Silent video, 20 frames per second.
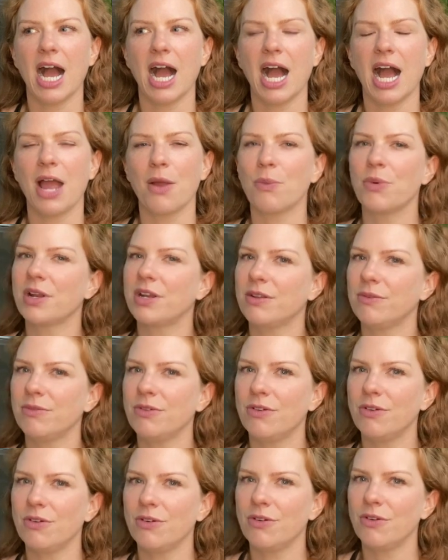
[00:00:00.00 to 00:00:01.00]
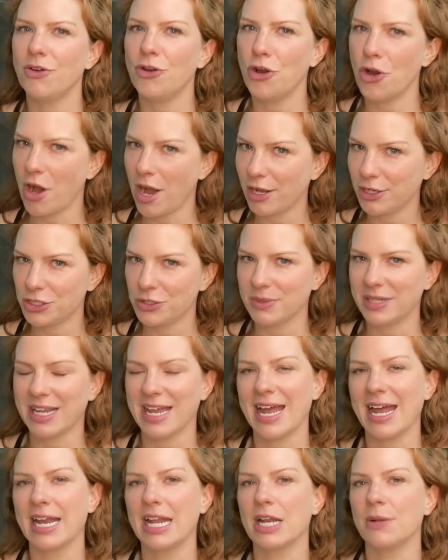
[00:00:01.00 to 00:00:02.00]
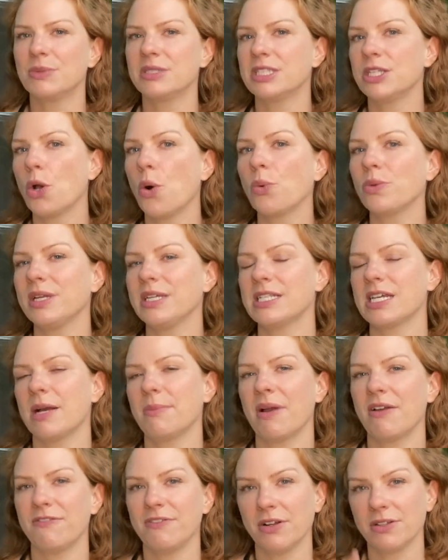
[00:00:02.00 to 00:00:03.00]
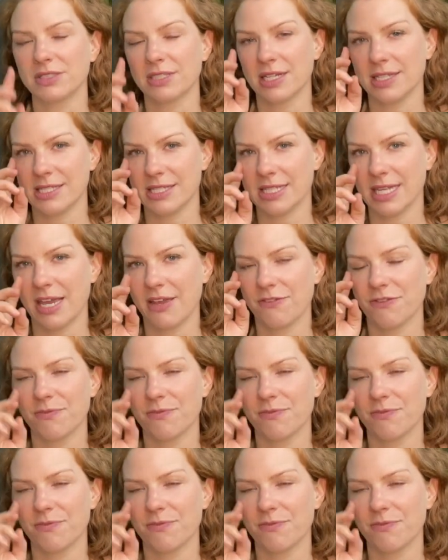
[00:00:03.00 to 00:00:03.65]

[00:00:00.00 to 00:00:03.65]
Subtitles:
I would not do again, and it was the only time I felt unsafe.